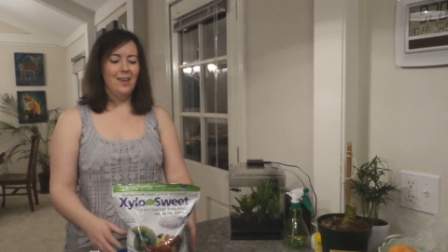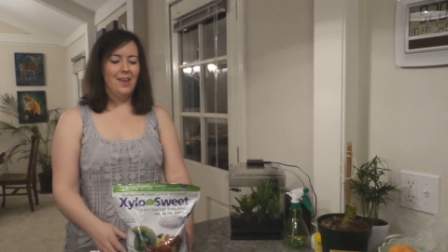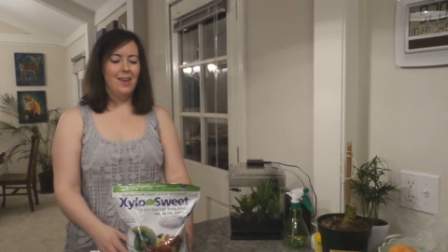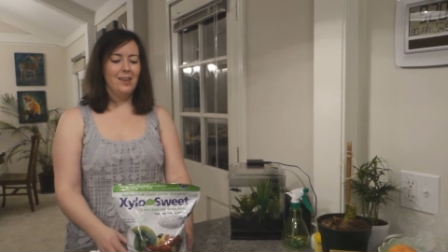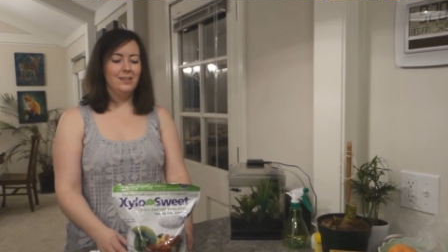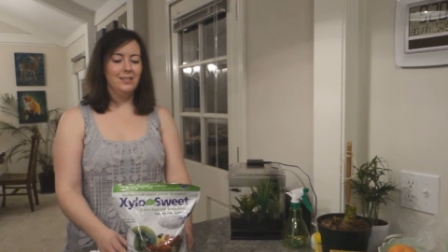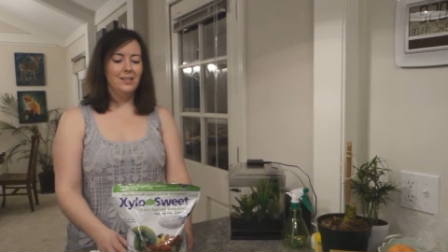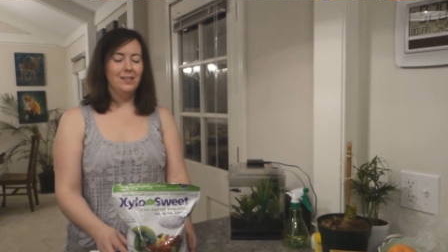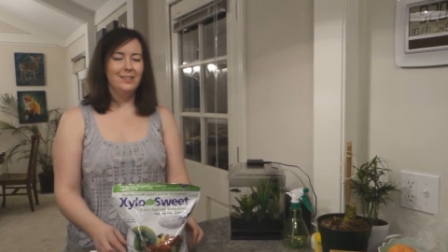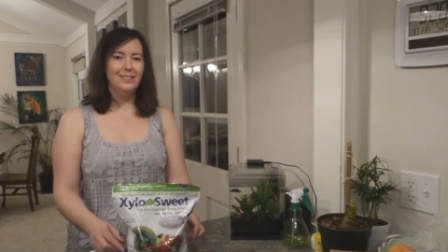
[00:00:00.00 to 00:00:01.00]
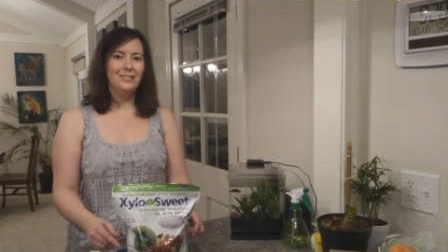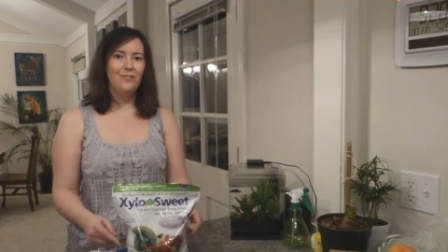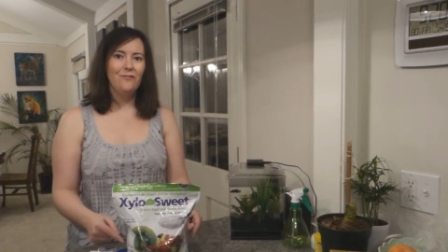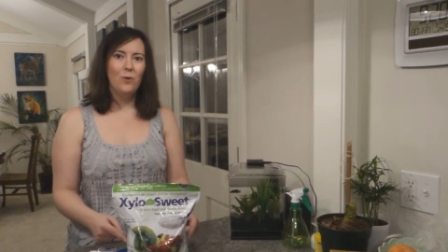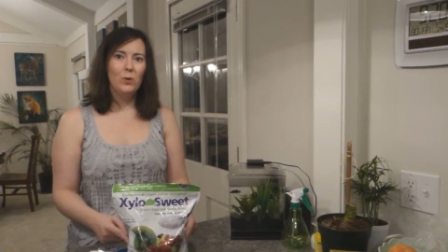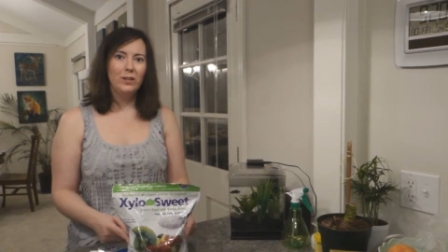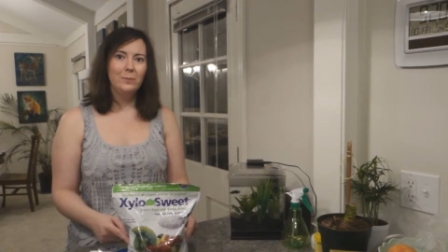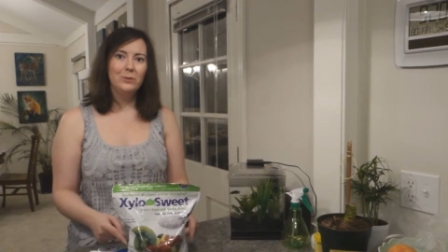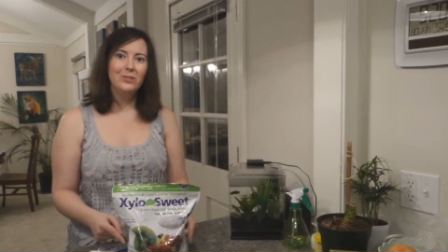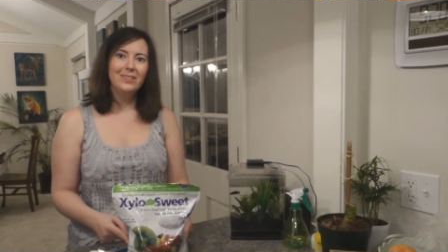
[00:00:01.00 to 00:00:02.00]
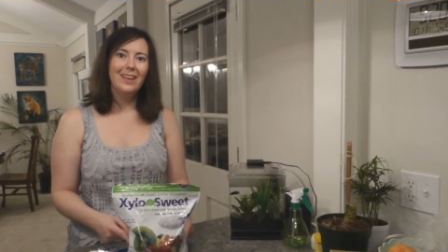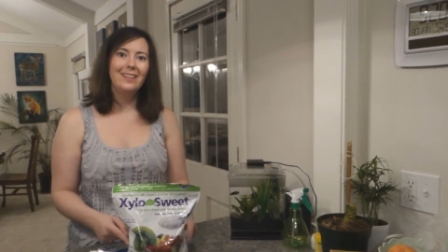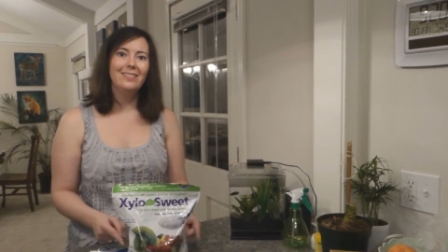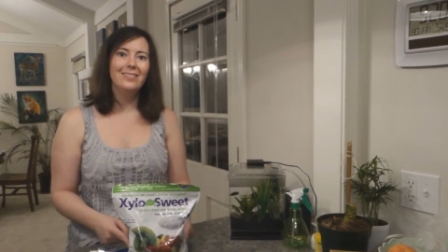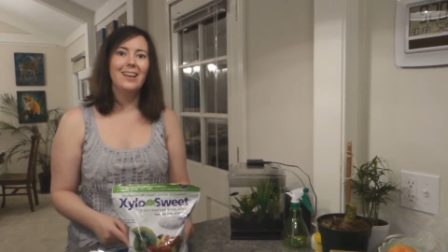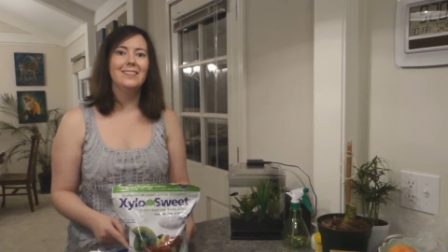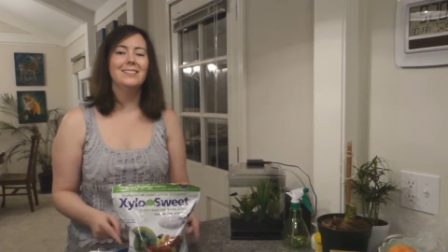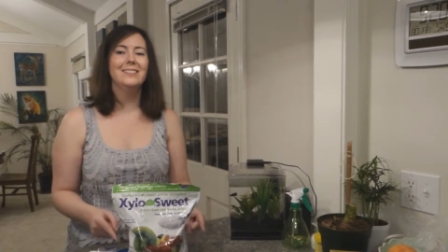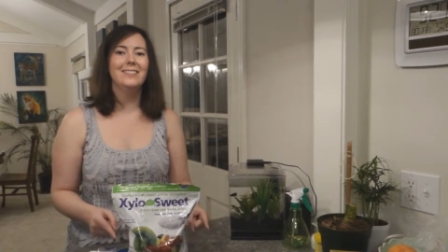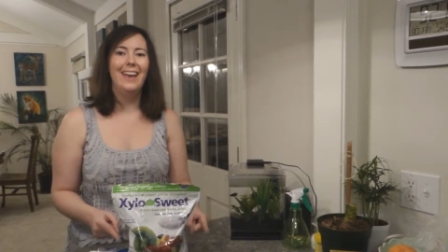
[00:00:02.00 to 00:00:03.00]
and it is 40% less